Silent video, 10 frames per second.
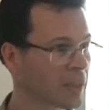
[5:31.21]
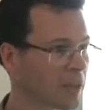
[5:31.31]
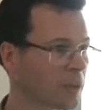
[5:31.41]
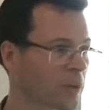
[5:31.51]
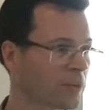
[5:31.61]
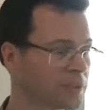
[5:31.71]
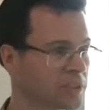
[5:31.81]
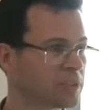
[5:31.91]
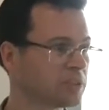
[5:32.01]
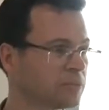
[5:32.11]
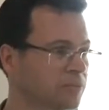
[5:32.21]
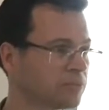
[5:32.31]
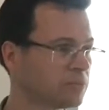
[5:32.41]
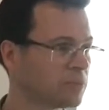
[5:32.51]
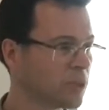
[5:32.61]
and where a resistive,
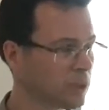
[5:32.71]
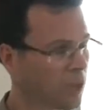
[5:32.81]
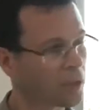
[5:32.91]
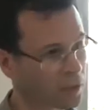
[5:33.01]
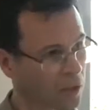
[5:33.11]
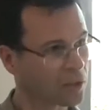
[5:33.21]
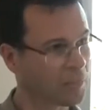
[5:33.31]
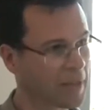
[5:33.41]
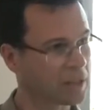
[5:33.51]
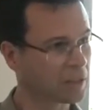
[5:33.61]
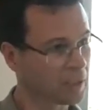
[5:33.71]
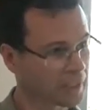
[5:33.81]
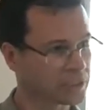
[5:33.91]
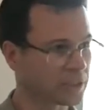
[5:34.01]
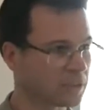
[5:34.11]
an on-demand
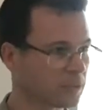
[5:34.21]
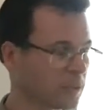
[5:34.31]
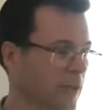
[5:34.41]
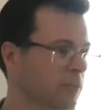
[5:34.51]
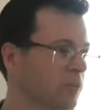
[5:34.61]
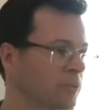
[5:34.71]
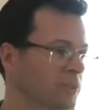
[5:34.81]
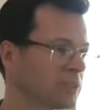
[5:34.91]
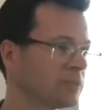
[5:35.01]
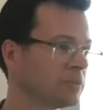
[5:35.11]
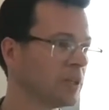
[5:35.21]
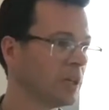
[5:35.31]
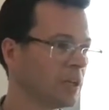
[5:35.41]
electric would have to be resistive.